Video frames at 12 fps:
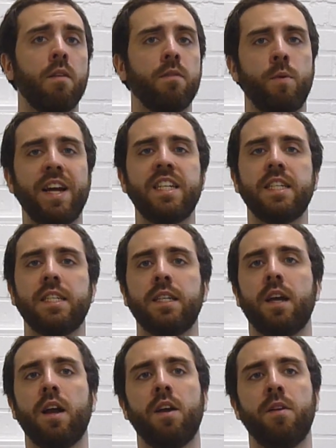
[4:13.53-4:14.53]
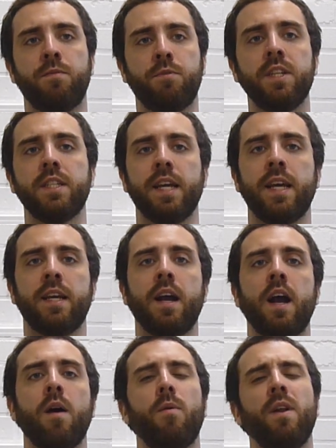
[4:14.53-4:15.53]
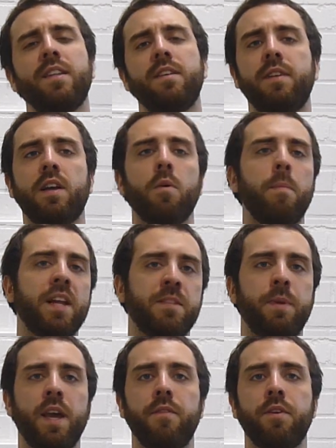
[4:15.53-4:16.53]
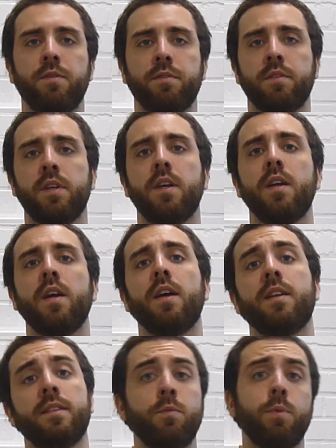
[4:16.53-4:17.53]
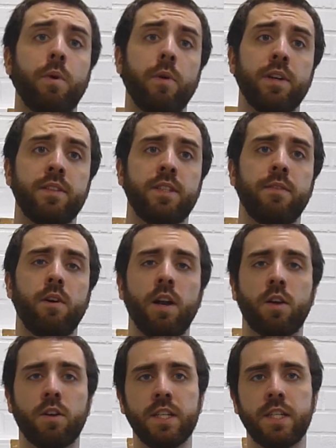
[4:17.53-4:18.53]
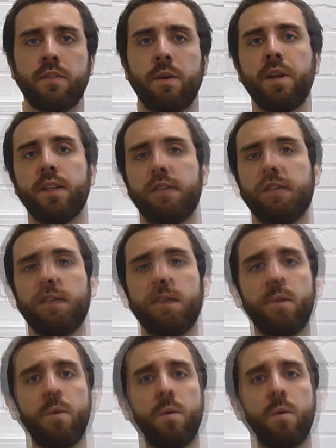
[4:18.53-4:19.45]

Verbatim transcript: Foraging and food intake are relatively complex behaviors that require several cognitive abilities.